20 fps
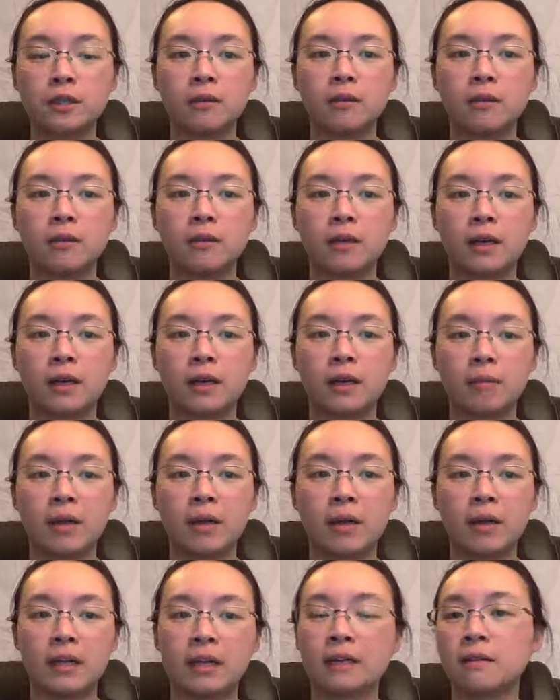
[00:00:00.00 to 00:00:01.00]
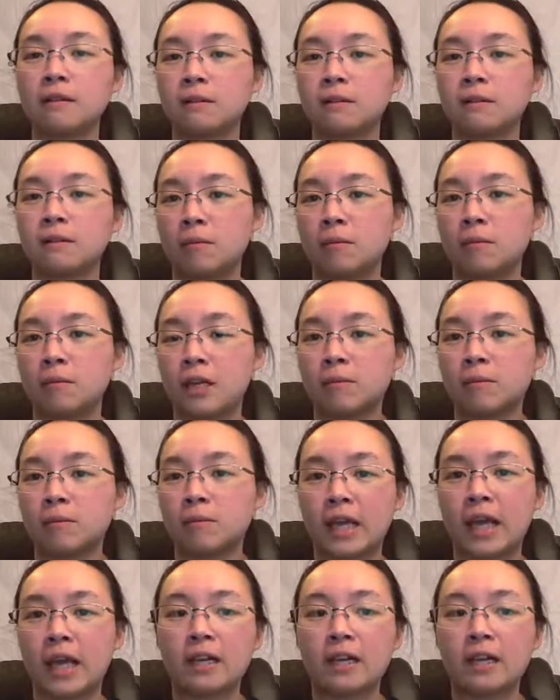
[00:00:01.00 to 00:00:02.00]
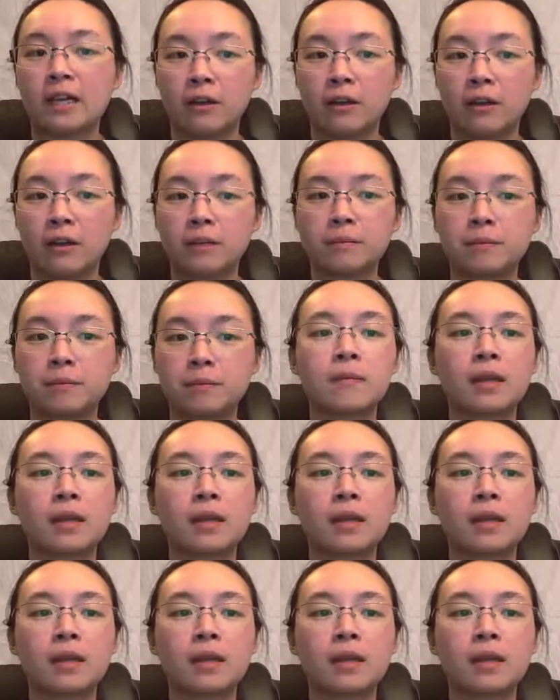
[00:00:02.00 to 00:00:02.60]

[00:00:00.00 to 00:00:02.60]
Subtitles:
and becomes a cation.